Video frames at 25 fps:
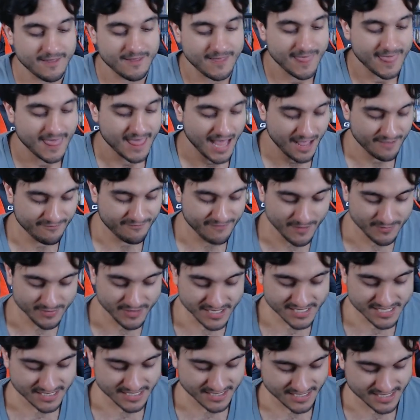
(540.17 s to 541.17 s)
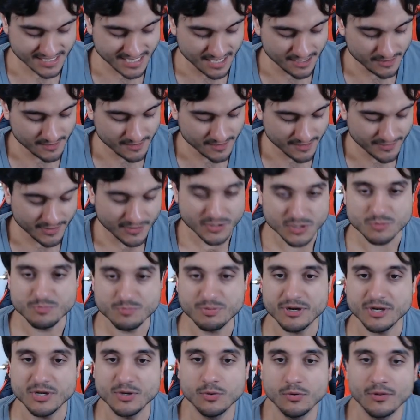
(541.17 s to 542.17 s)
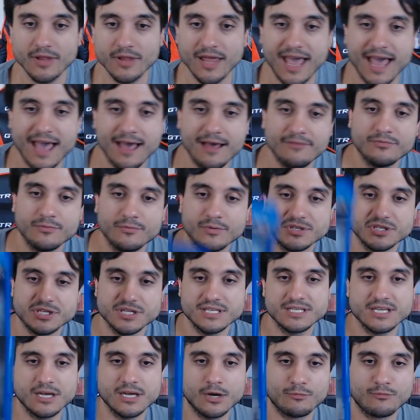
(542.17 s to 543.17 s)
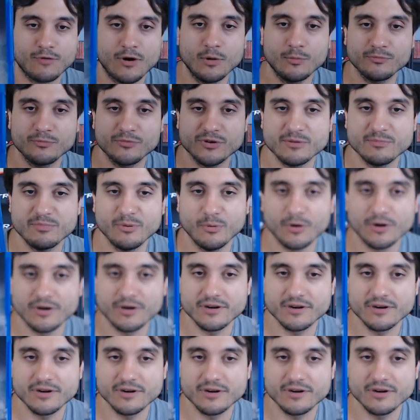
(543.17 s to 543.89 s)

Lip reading: I found these at the sale. I thought it was pretty cool to have, which is A Realm Reborn